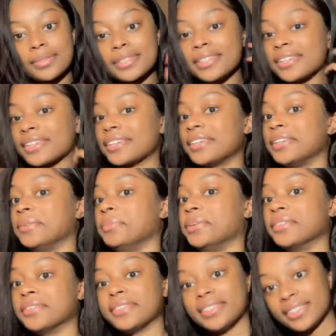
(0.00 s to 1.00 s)
Looking in the
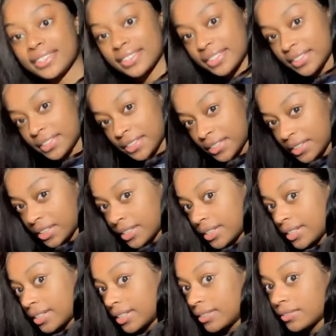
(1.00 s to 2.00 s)
mirror.
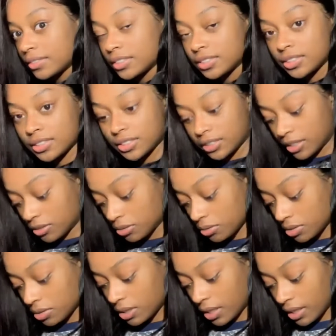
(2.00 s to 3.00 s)
Even in its natural
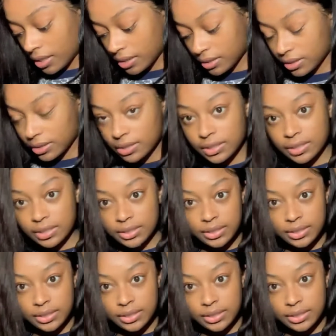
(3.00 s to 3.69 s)
state, it looks